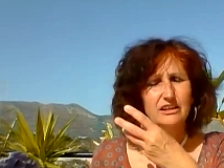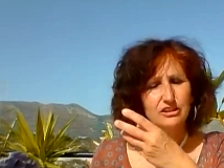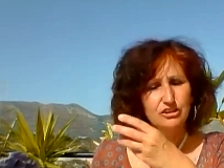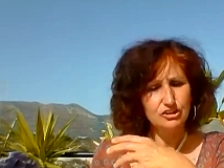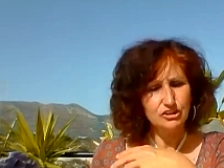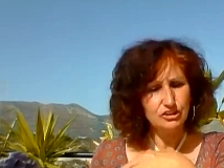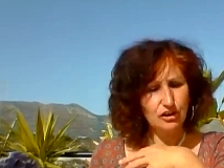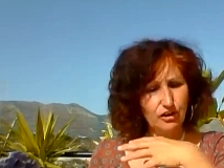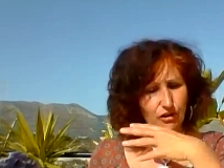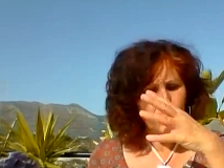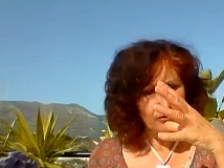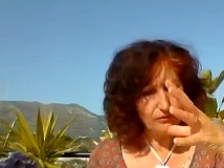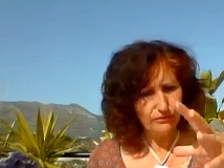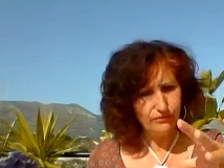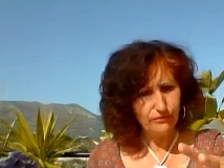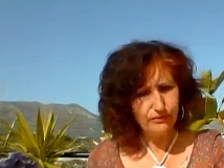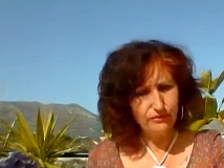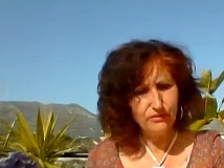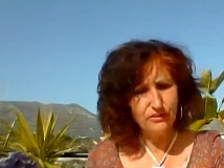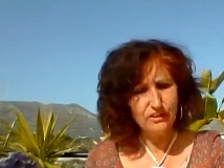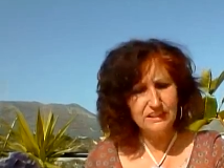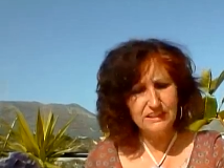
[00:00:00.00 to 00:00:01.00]
So
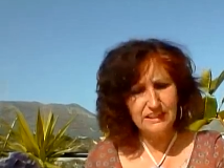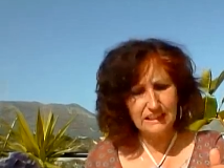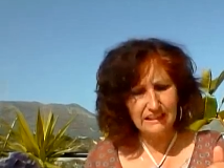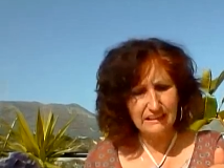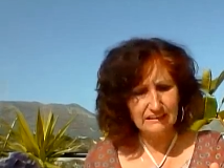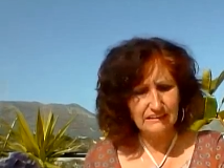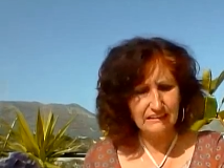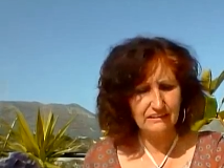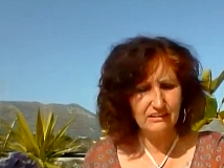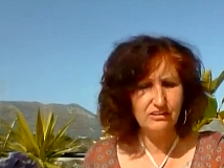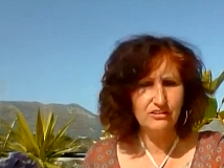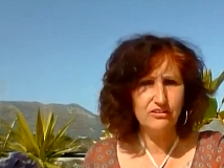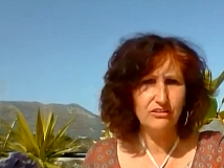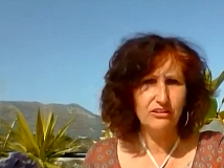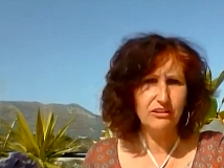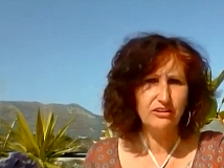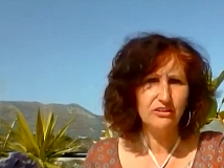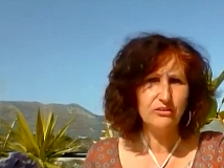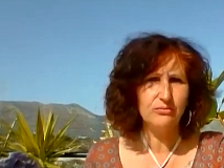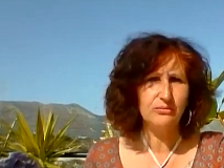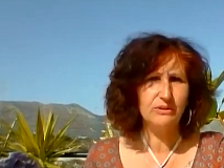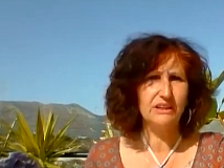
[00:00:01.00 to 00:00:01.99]
through the second and the
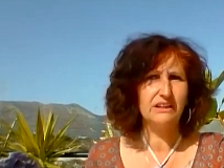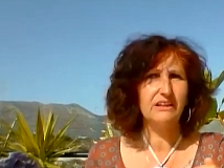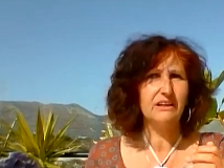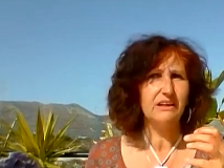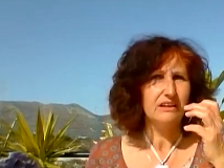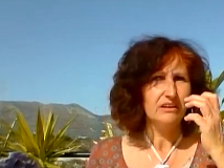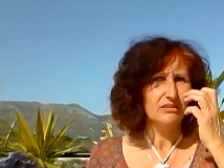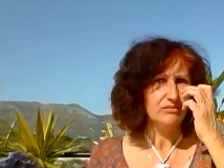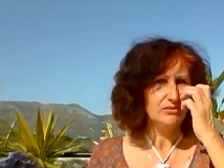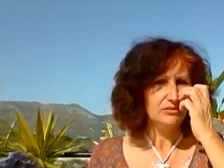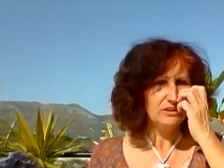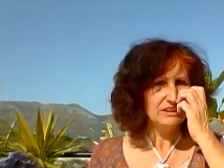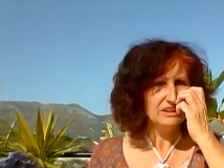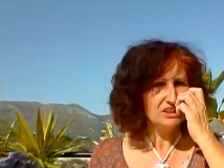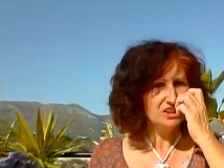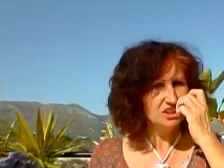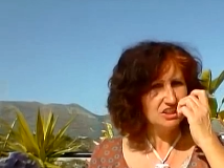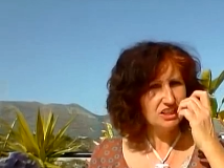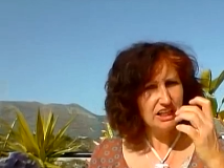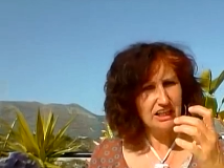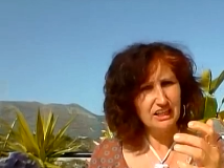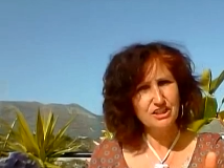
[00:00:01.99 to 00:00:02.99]
third week, through
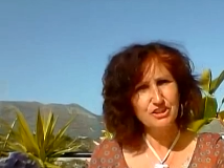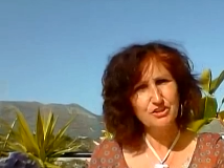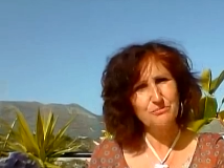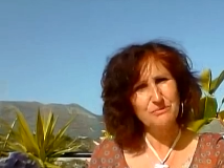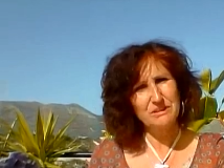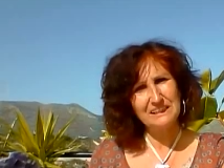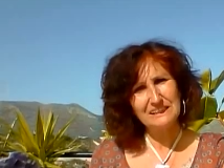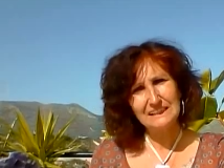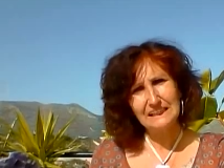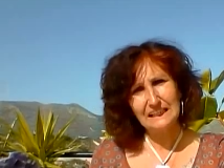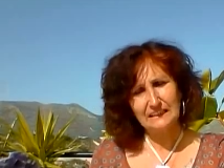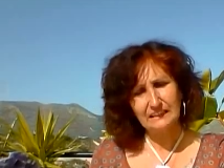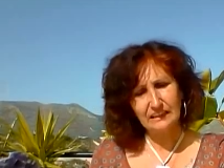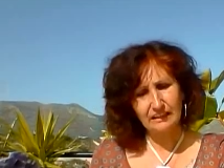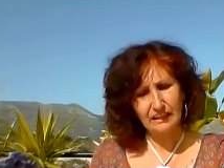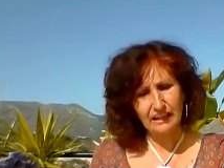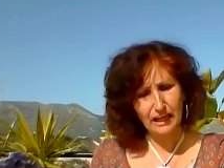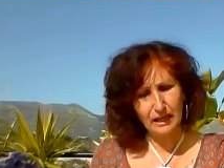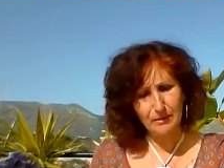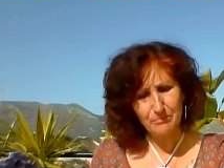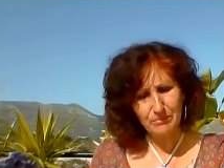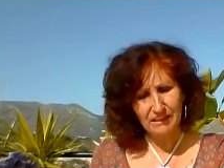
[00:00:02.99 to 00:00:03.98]
these changements that
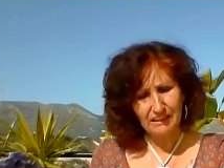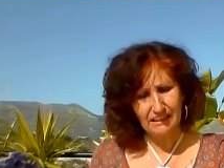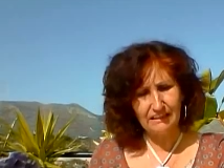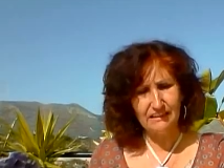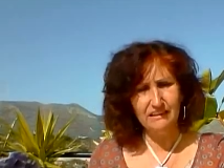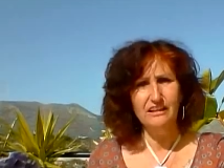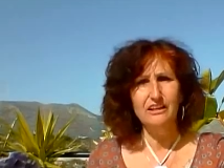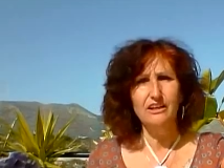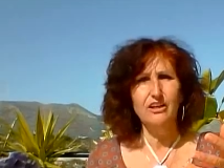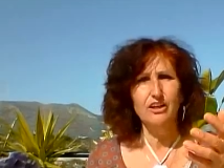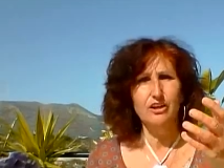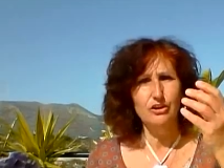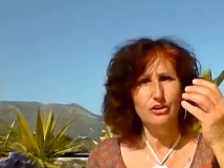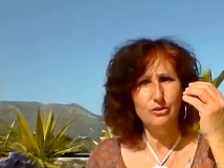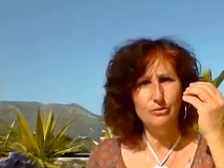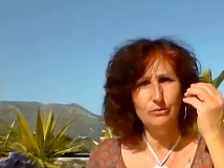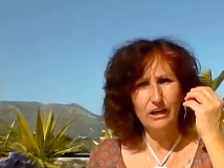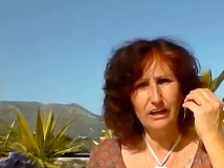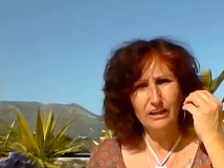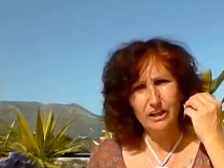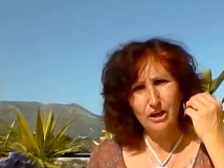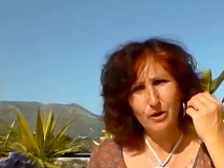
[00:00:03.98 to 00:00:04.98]
are happening,
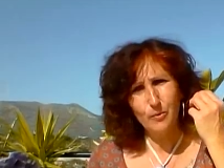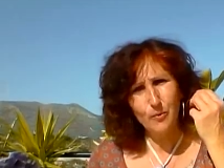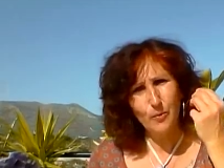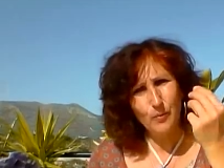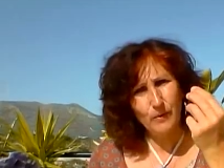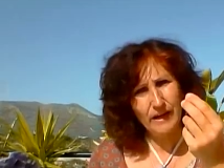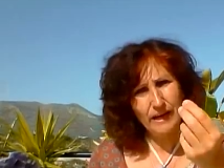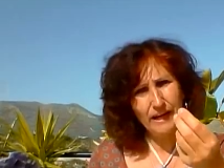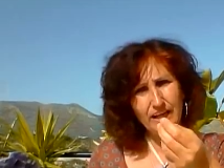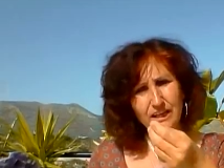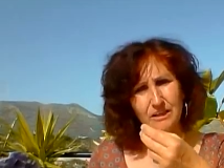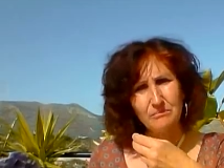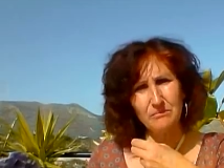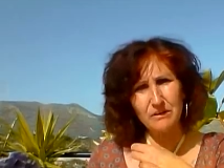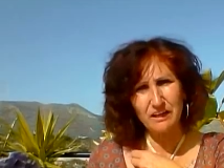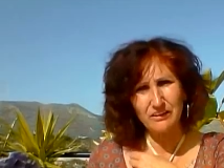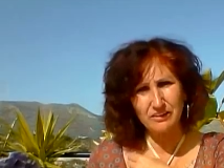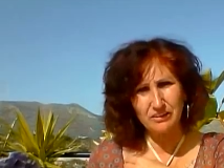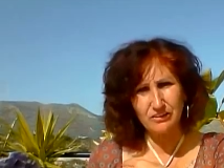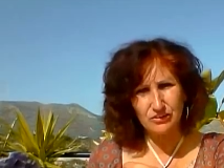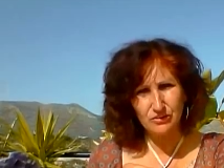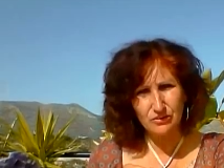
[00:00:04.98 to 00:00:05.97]
you are aware
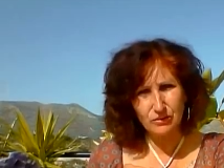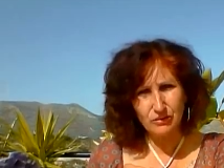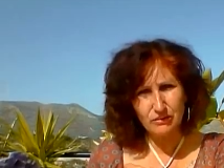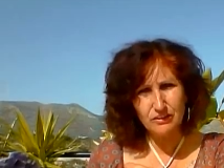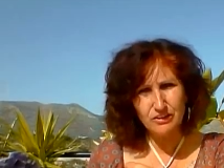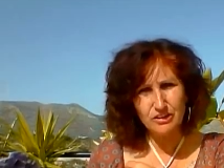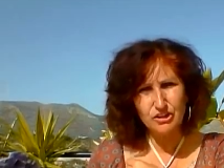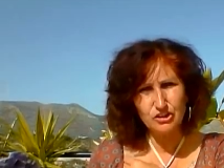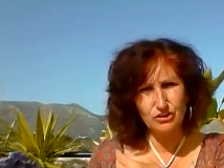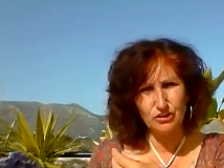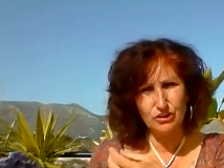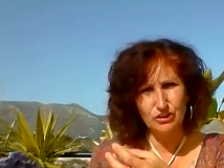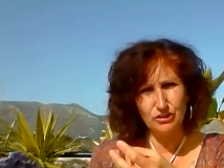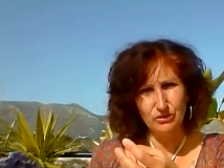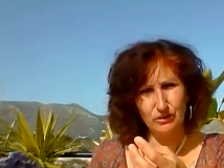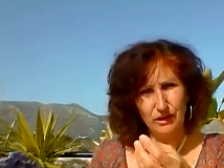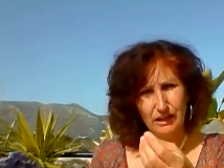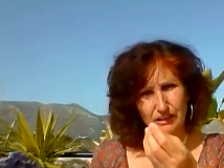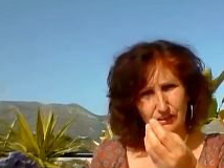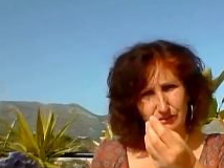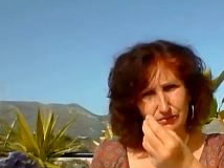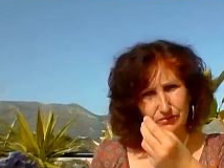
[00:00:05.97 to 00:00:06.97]
about the thorn. So
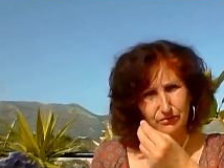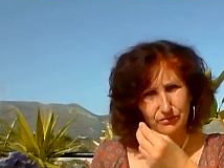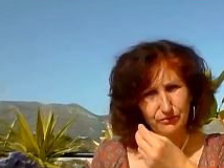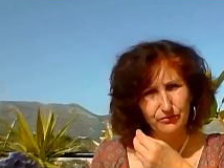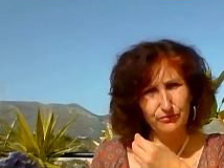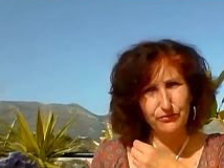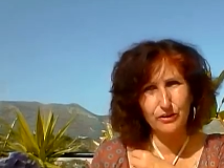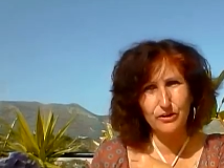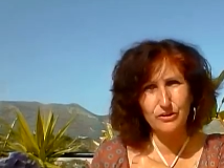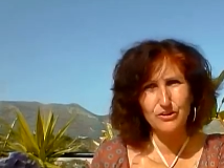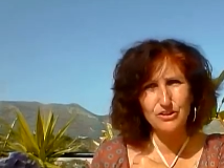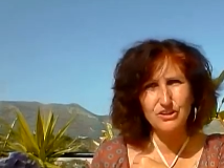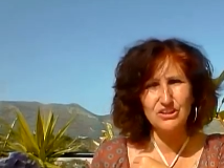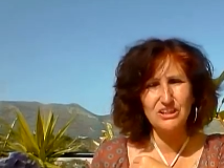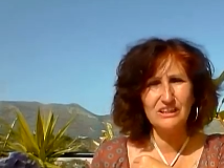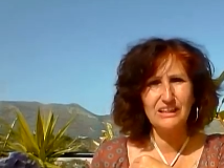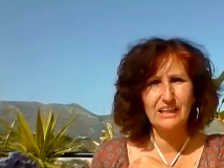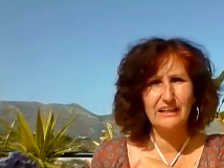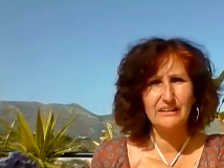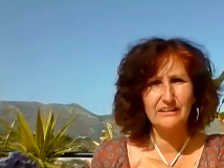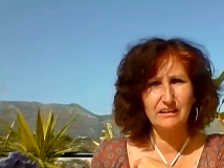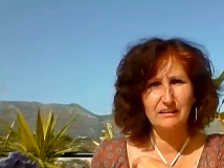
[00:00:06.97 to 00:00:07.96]
you are focused
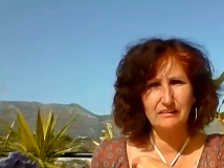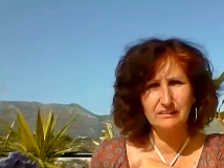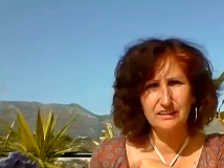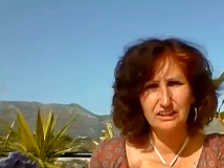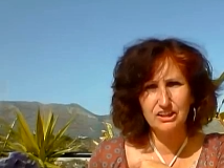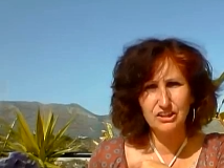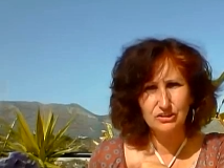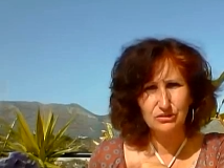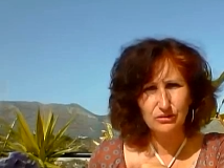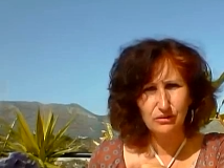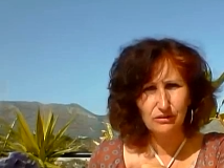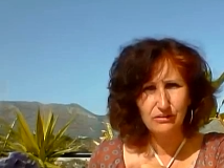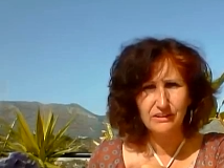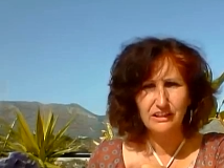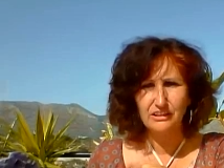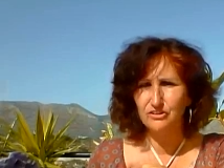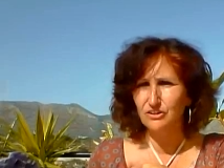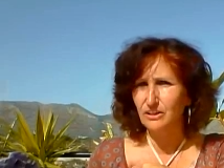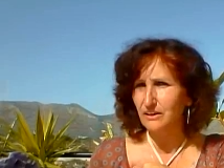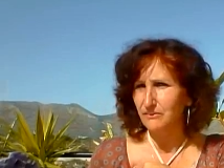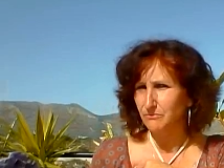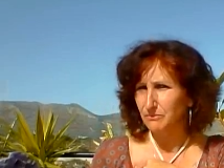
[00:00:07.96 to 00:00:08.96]
again on this thorn
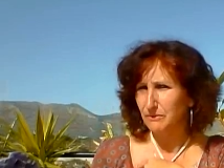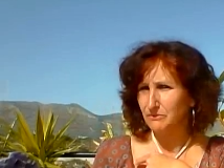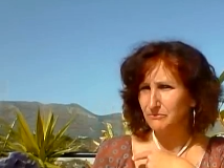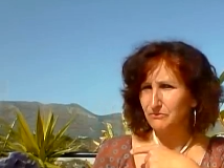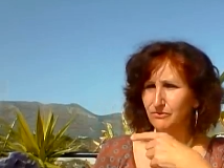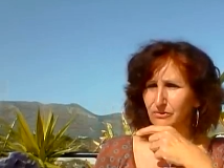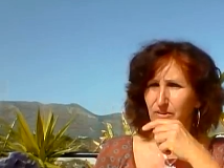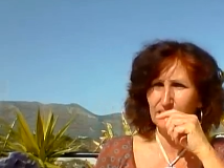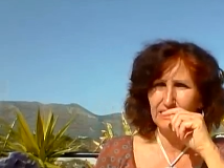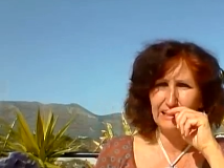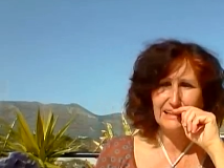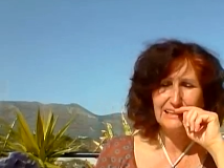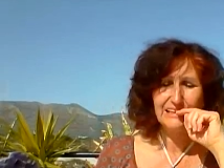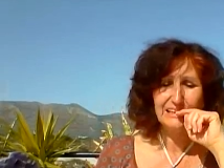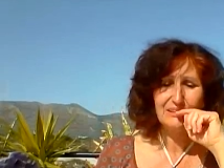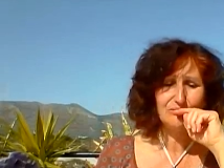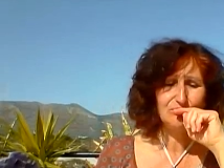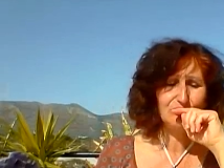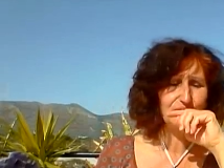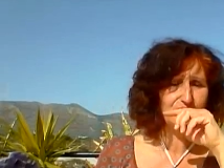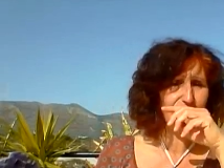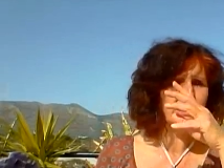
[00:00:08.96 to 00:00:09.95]
that you have been
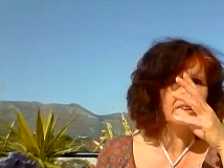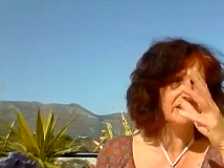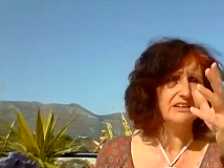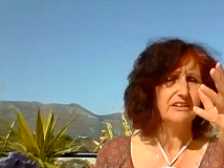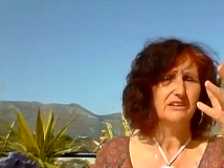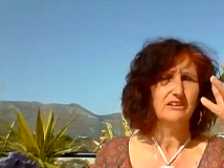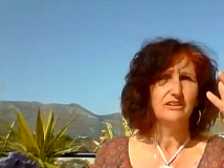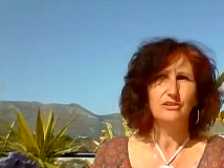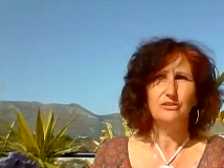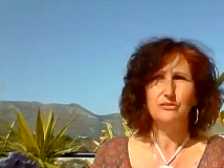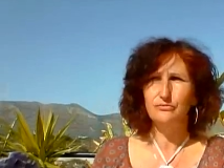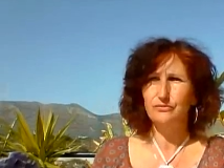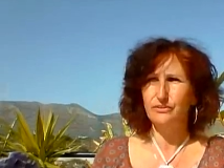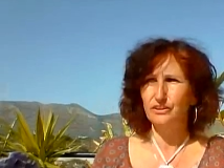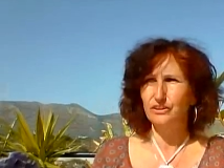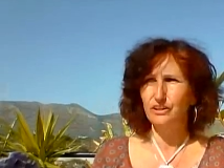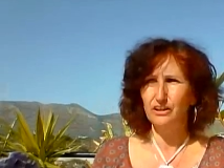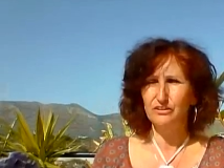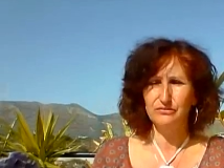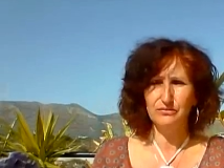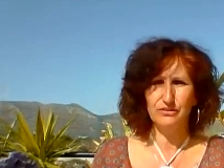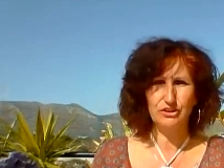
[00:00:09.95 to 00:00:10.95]
forgetting for, you
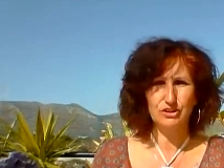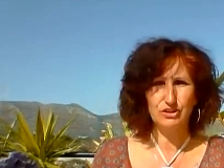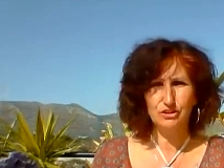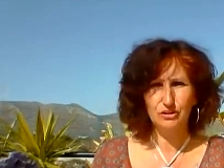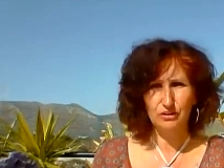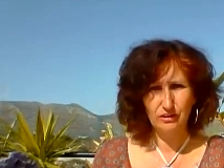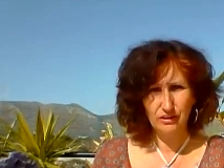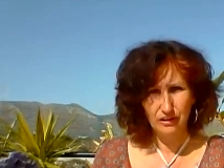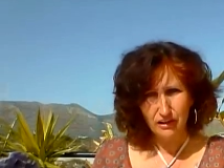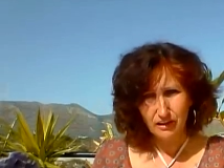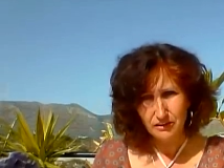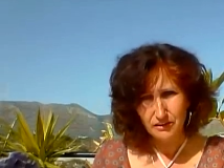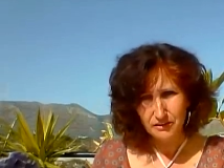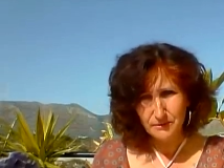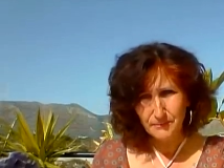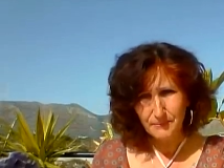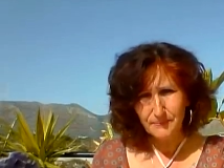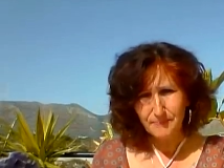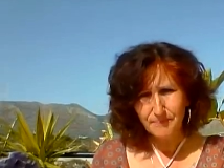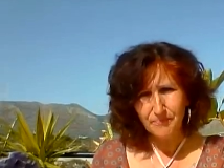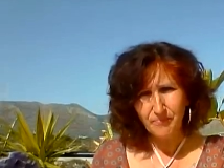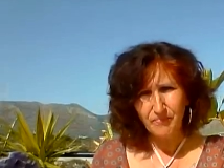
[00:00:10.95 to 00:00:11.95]
forgot for so long.